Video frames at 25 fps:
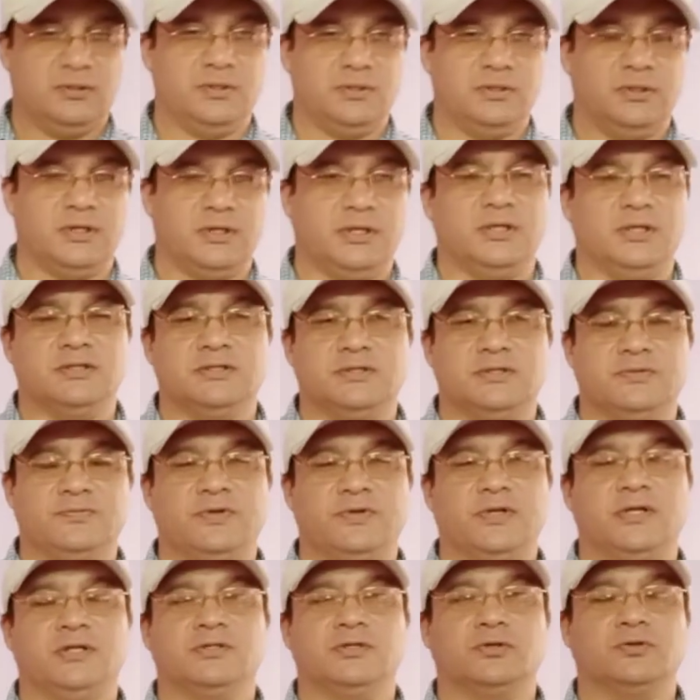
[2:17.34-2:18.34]
He is a
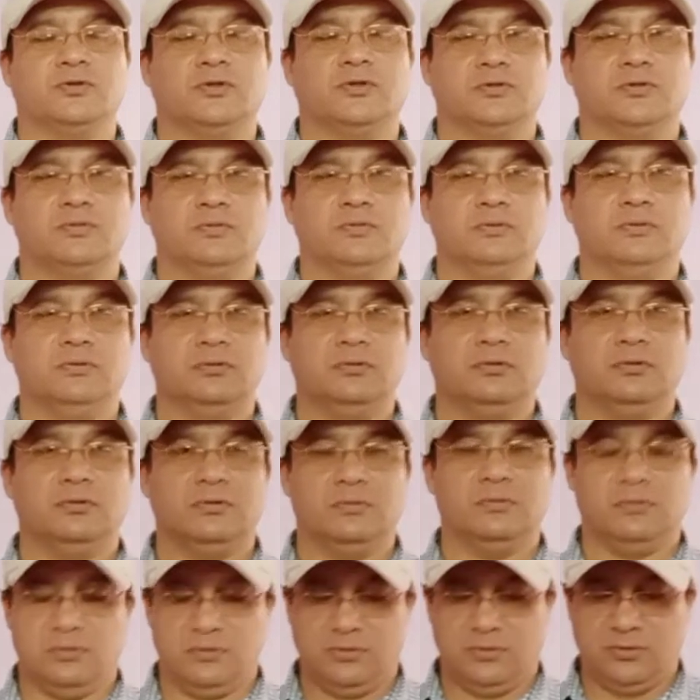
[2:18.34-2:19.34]
very successful
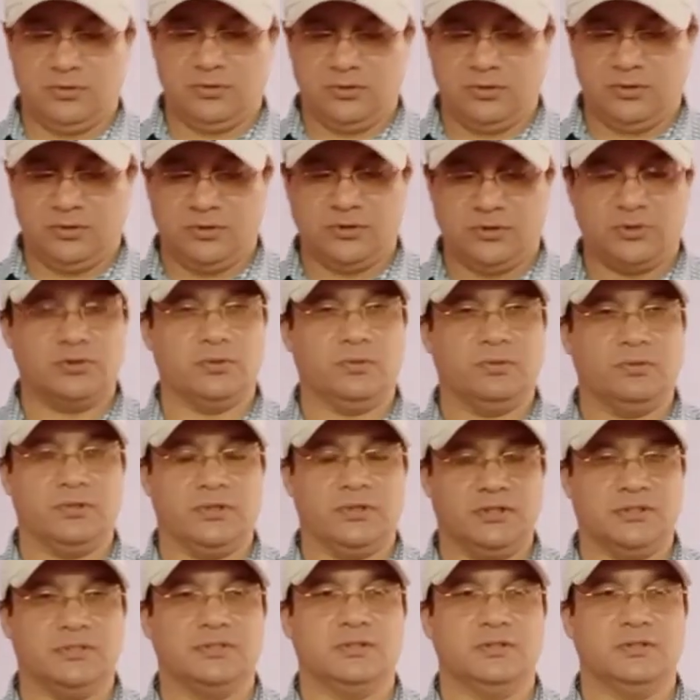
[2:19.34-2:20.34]

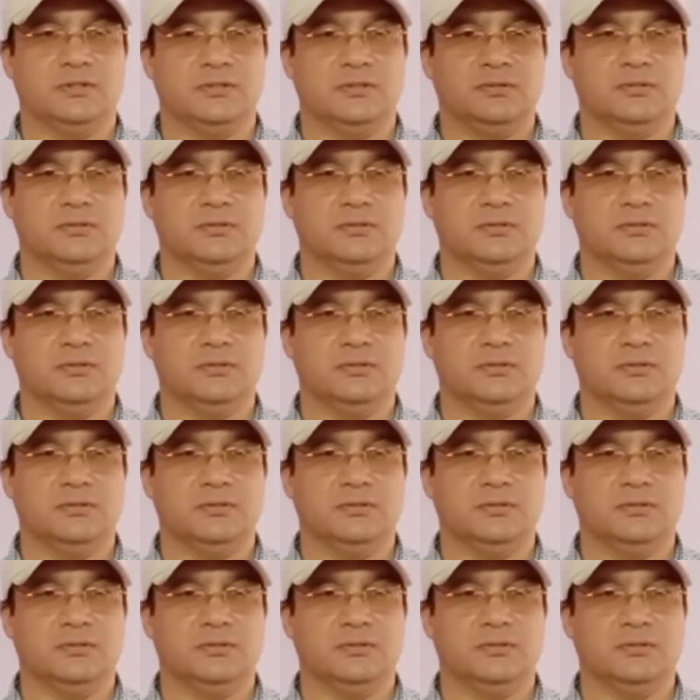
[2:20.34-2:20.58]
soloist,